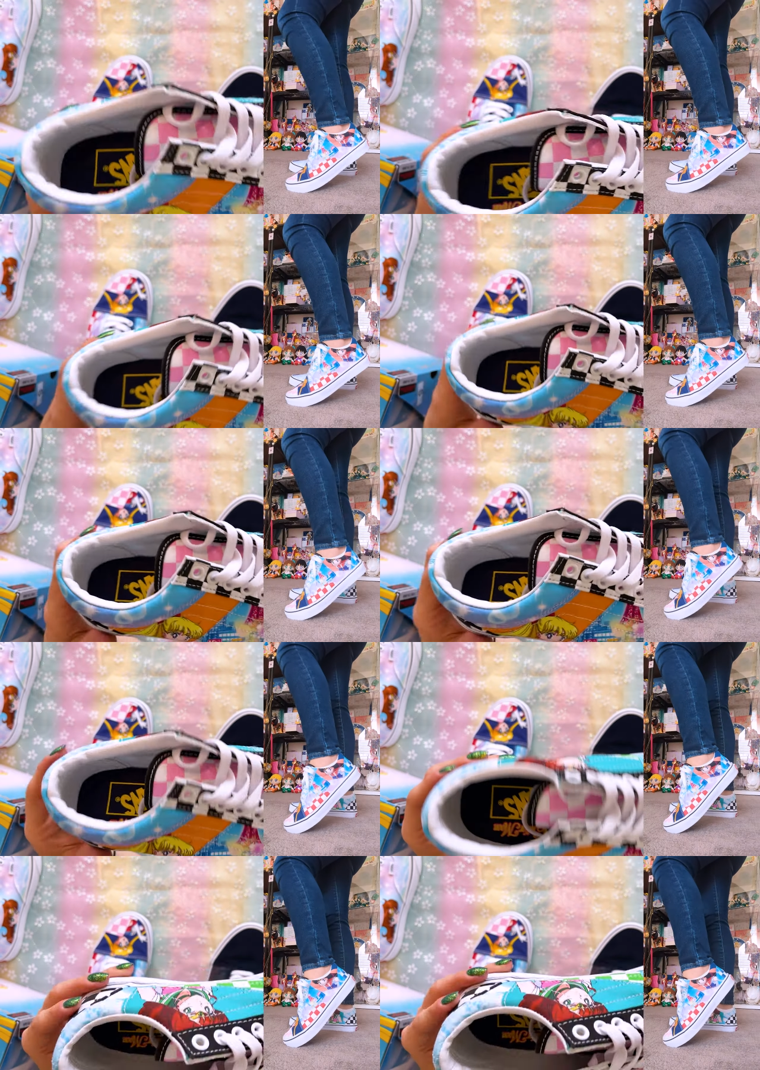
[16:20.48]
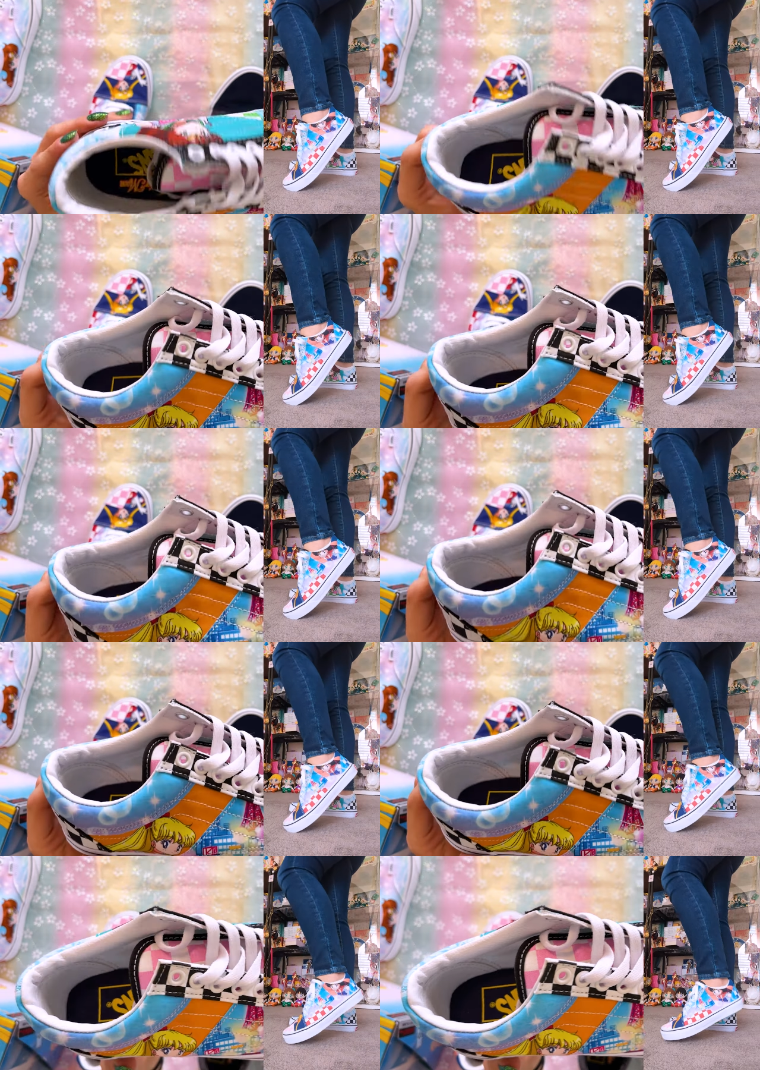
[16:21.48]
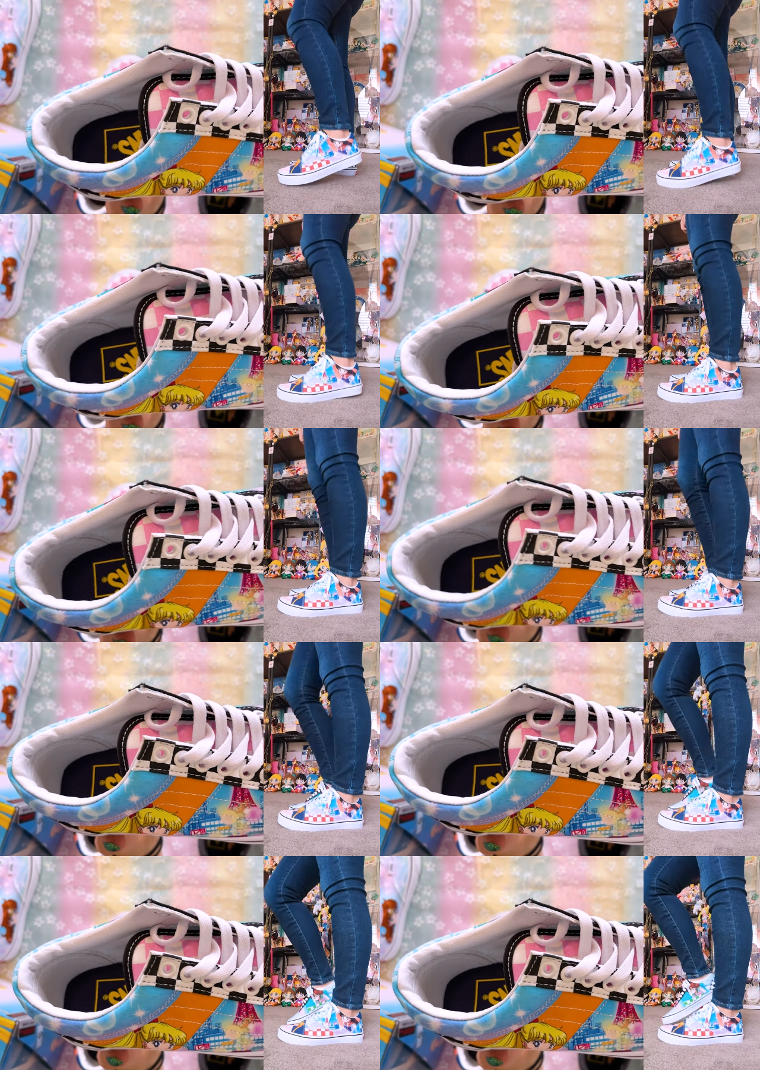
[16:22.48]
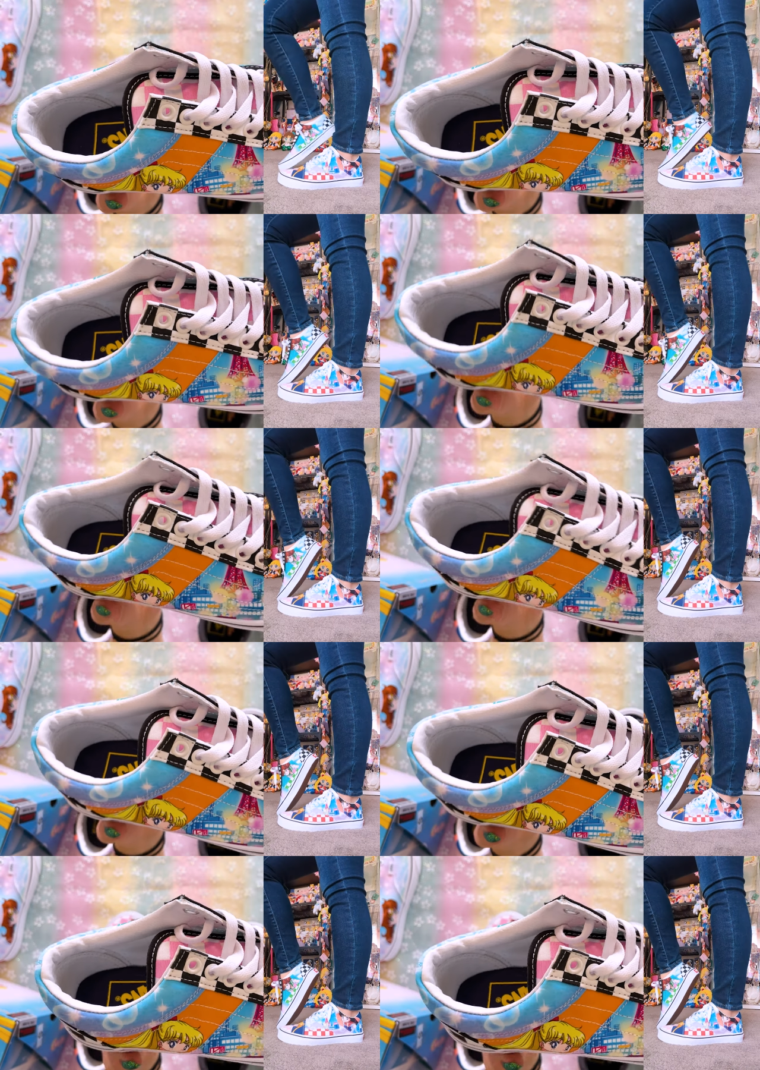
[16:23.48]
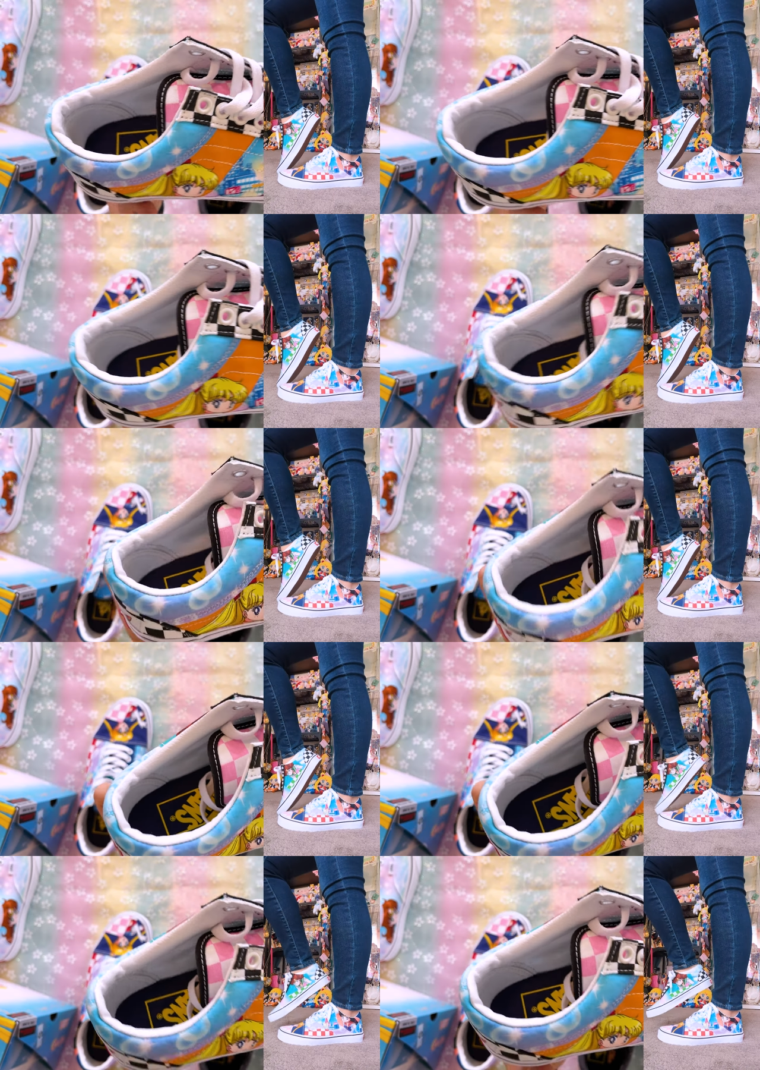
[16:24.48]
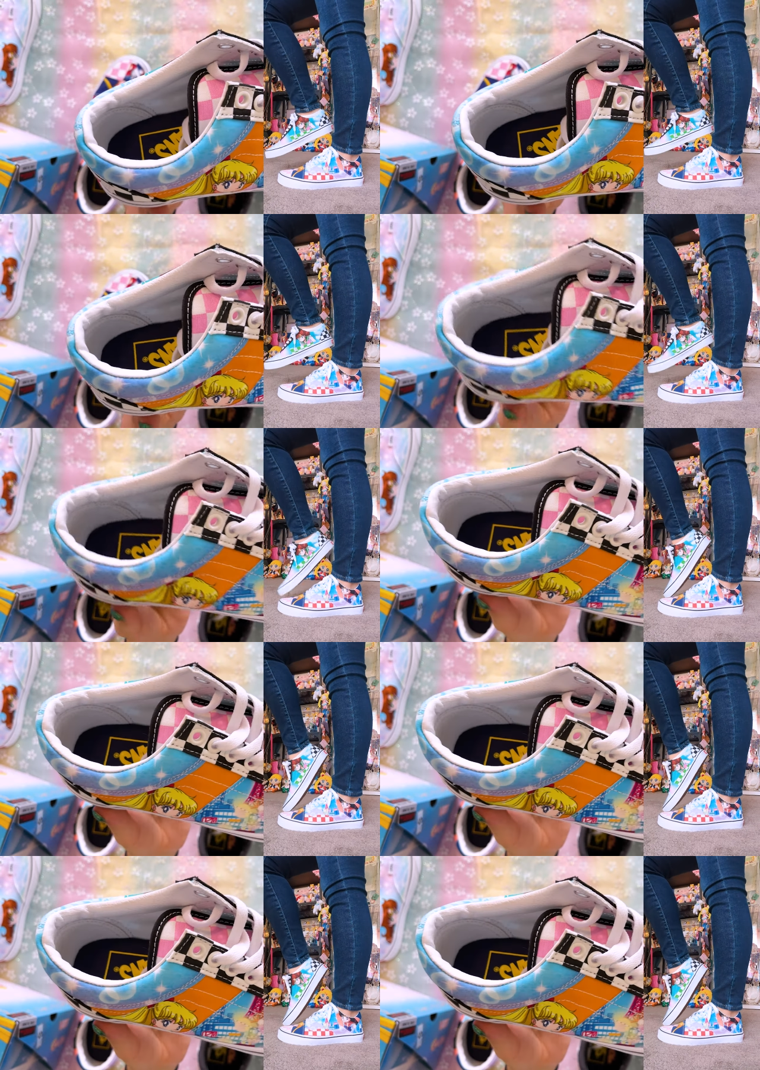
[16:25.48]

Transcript: Nobody's mouth can be seen.